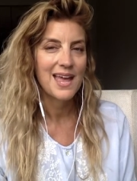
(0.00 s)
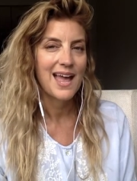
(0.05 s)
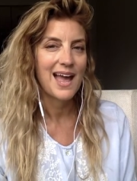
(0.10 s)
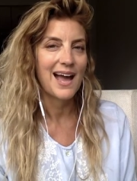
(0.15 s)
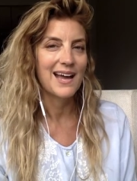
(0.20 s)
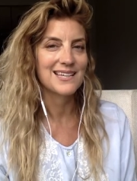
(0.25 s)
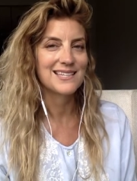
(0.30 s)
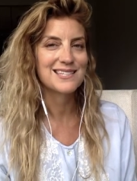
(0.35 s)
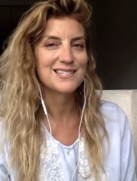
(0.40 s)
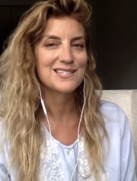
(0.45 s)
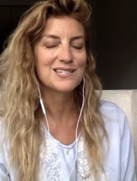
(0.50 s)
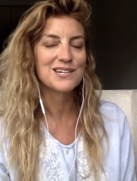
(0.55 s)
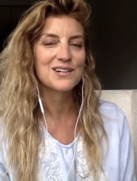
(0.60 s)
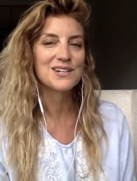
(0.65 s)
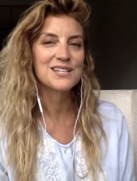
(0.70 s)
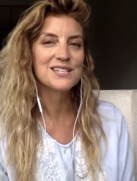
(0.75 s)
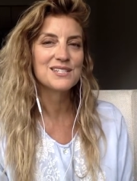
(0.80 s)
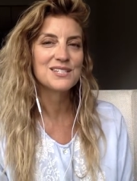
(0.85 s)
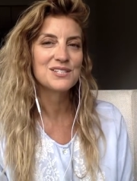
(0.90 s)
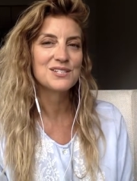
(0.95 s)
I
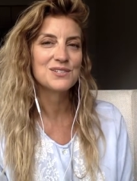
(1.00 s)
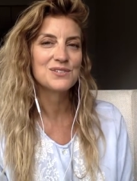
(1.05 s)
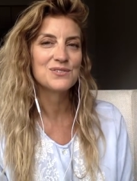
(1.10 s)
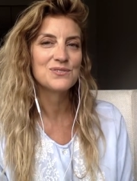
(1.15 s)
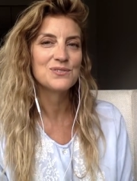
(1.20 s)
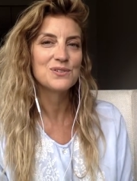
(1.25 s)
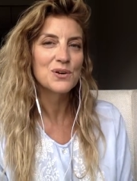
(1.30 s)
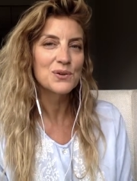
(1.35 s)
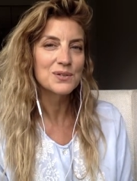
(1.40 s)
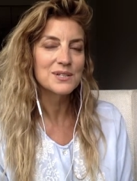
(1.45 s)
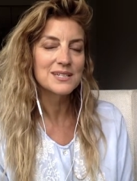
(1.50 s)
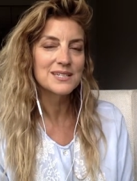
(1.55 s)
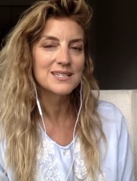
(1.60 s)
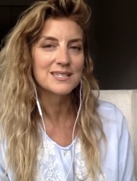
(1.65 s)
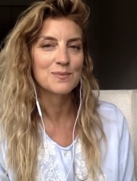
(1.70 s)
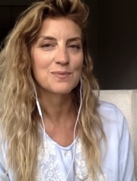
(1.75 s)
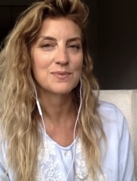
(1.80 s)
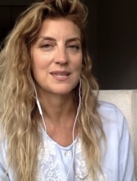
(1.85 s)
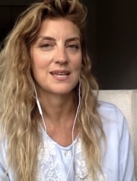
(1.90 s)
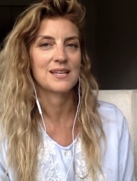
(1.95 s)
started to notice
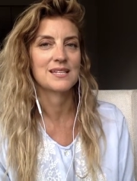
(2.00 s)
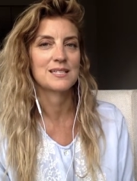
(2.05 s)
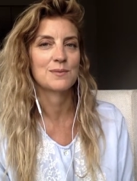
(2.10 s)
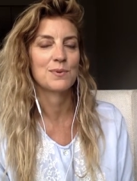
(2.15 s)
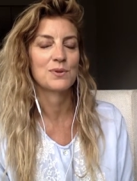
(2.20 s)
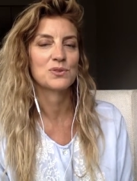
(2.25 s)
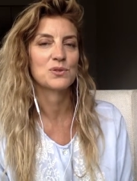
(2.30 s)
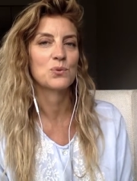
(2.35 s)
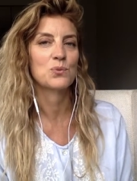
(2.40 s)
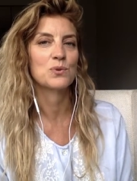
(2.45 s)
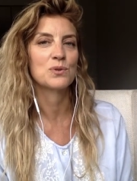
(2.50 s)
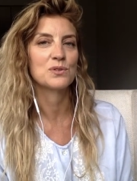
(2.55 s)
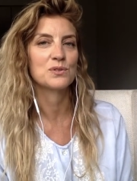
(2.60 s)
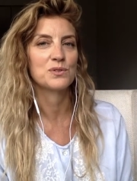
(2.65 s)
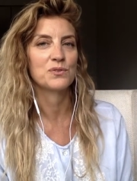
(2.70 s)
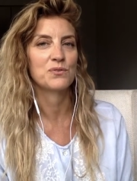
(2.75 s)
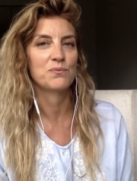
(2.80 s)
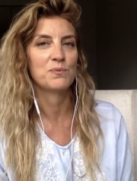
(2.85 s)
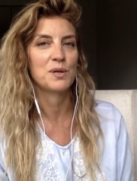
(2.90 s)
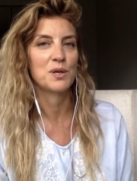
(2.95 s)
some things about the world
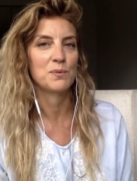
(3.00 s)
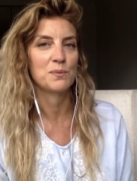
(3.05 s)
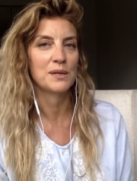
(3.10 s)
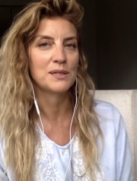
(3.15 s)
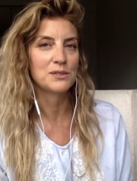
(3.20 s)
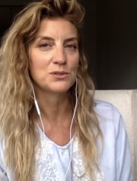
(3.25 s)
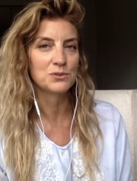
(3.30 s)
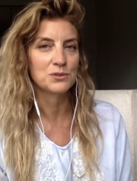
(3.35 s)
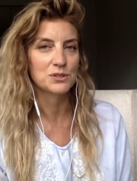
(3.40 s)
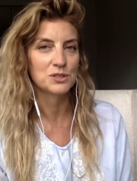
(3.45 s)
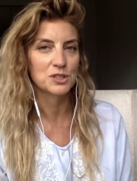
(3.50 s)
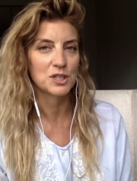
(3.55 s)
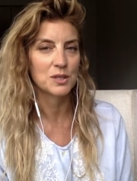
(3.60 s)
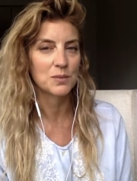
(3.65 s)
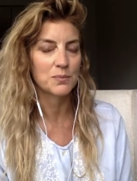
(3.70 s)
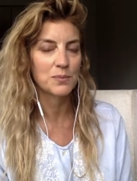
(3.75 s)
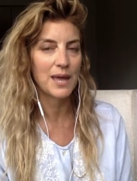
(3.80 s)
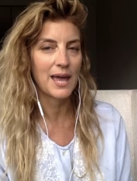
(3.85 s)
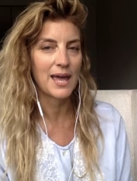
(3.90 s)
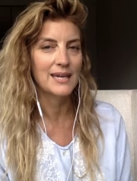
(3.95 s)
of peer mentorship,
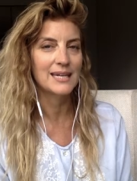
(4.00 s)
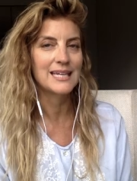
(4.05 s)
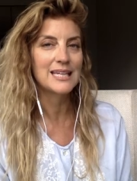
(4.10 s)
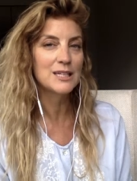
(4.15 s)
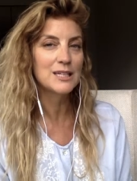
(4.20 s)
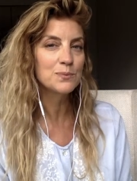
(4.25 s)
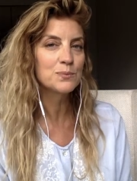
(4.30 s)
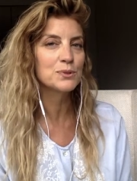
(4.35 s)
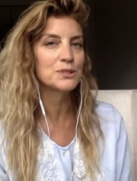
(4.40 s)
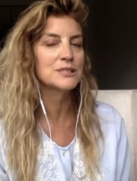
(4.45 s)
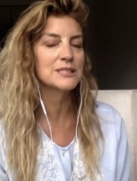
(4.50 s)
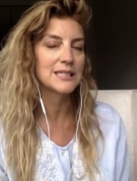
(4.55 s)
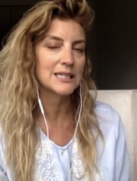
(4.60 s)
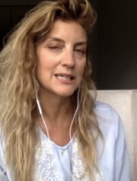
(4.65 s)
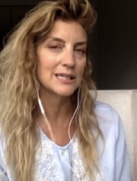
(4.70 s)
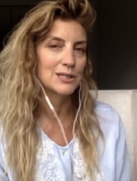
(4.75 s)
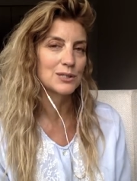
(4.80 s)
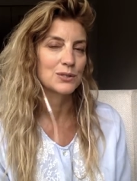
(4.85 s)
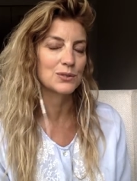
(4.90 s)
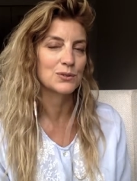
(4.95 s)
and in
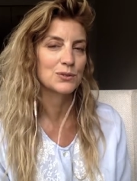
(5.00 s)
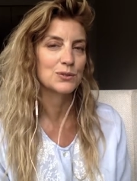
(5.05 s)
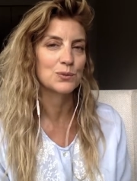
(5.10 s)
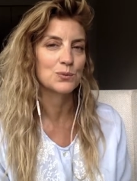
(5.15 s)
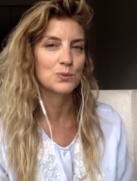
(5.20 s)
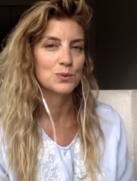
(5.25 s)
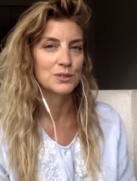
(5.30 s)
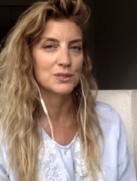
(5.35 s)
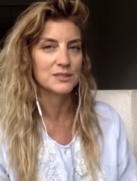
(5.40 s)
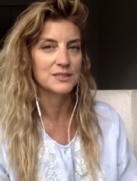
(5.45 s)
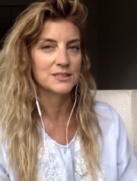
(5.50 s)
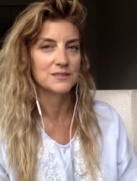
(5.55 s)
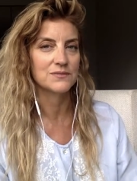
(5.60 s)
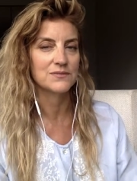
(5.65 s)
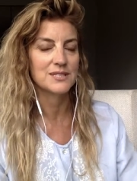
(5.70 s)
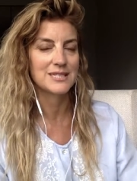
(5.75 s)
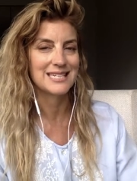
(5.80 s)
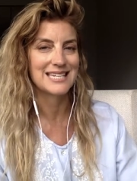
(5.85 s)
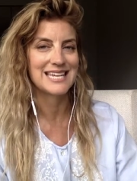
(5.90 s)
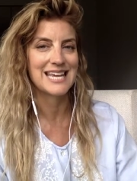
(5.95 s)
particular, the world of
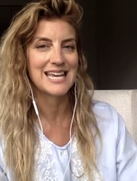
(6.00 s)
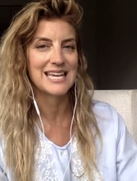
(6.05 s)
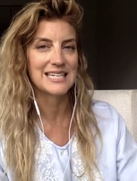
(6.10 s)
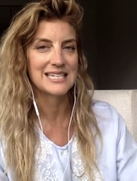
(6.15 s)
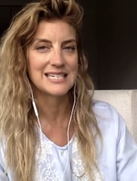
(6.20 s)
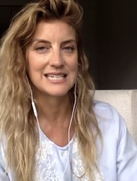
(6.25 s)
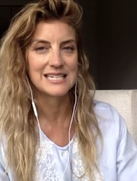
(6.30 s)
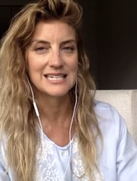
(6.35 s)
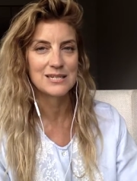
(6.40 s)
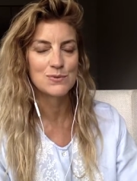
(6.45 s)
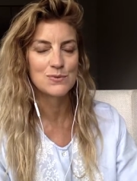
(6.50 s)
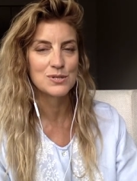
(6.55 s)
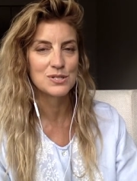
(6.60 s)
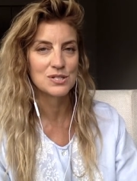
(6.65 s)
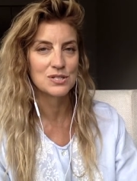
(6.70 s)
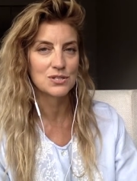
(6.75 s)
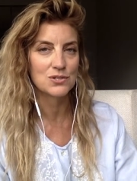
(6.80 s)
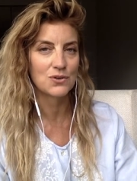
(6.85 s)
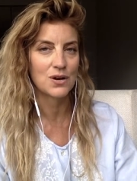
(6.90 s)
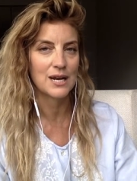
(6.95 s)
CKD, which
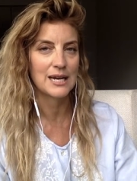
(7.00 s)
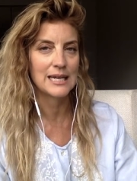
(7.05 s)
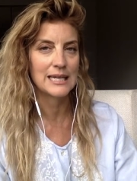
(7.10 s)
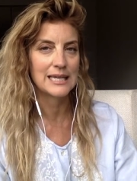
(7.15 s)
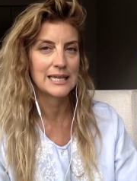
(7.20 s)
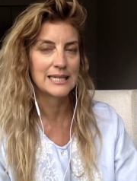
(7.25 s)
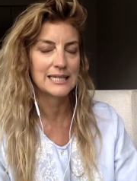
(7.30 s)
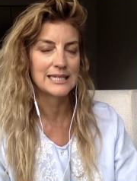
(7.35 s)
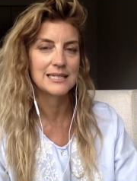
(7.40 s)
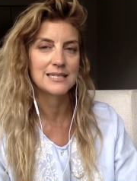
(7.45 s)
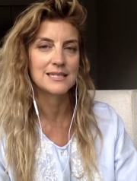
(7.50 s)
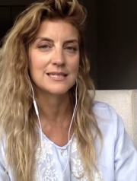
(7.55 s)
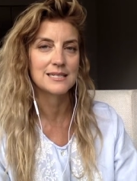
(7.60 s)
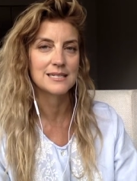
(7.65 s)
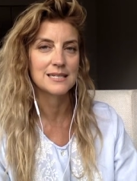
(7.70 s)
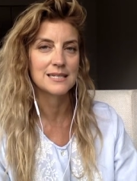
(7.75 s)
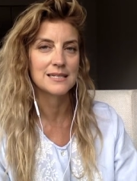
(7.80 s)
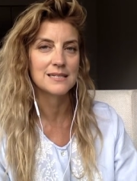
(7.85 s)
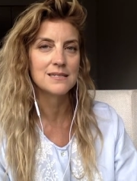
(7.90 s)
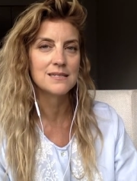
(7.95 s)
is chronic kidney
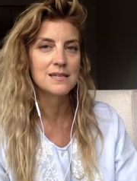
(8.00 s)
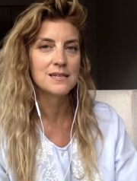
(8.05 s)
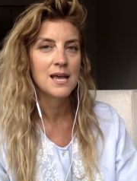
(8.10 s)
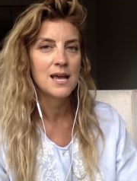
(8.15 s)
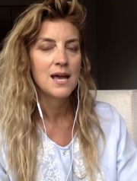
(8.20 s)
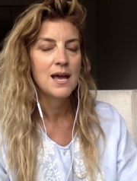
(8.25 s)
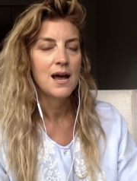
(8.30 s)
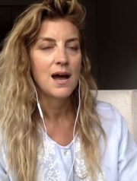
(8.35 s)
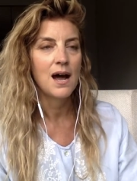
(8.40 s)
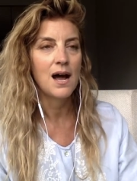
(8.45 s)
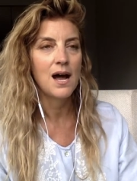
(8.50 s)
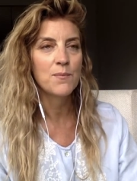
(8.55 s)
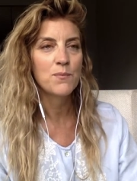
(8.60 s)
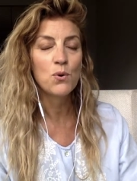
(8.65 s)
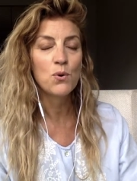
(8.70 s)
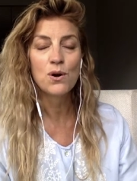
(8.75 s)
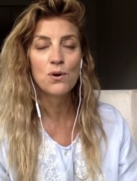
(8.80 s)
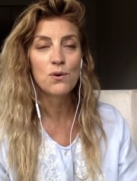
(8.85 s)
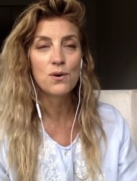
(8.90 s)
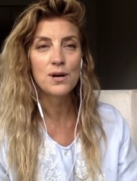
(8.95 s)
disease,
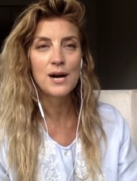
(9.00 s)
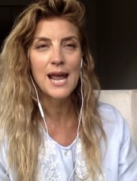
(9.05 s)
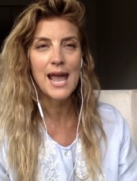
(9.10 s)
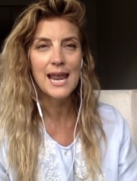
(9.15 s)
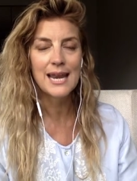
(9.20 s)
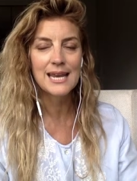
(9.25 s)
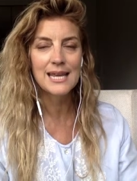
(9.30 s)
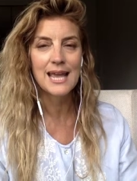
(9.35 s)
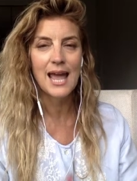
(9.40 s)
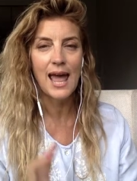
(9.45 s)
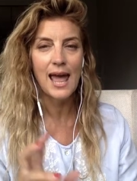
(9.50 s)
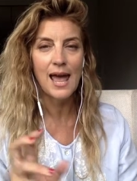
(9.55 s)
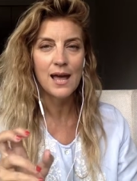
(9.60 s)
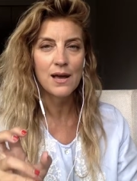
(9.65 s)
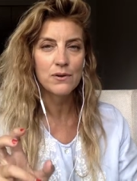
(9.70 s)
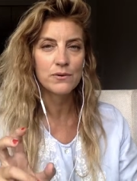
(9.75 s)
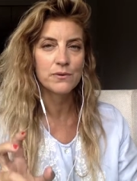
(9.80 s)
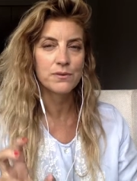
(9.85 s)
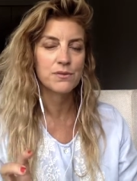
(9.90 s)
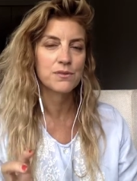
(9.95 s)
or any
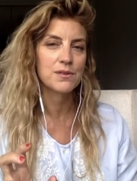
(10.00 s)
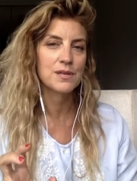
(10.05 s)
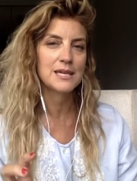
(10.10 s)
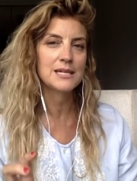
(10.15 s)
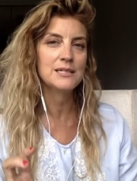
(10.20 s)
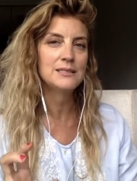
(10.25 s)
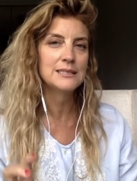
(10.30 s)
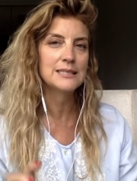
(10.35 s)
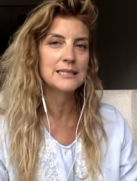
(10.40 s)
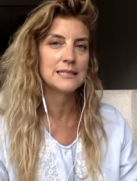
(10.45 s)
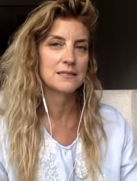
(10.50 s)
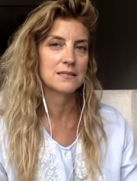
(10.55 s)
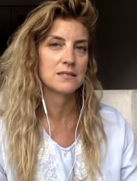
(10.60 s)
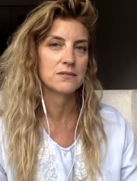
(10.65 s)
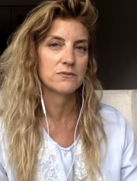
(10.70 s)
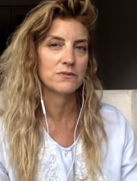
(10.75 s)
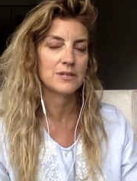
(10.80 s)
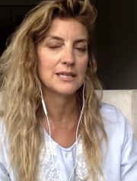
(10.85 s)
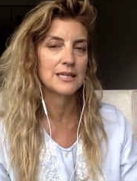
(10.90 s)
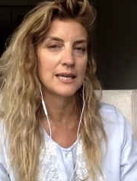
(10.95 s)
health,
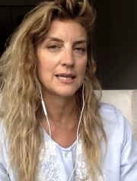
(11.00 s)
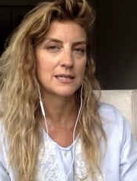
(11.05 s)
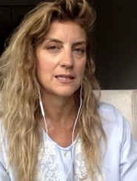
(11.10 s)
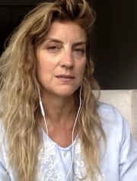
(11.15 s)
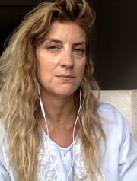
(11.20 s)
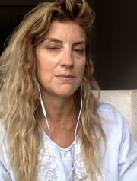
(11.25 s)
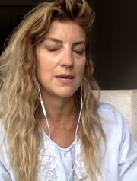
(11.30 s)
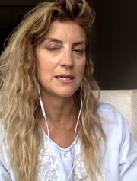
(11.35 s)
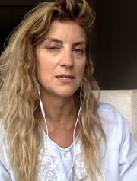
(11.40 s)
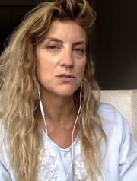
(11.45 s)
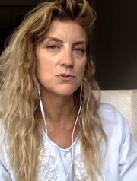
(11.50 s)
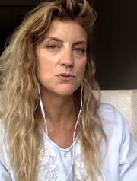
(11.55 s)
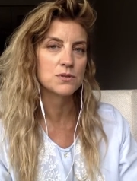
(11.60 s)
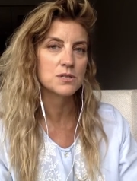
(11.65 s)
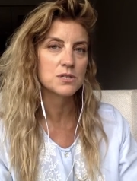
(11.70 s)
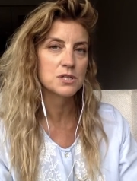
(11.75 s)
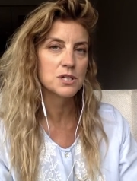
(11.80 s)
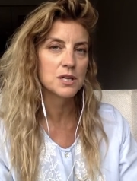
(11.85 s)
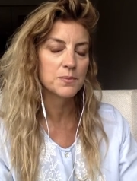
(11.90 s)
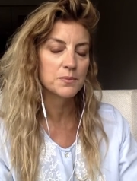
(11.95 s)
illness-related
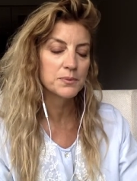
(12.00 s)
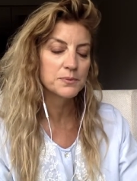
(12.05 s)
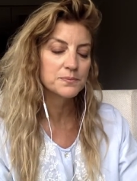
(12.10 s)
mentorship.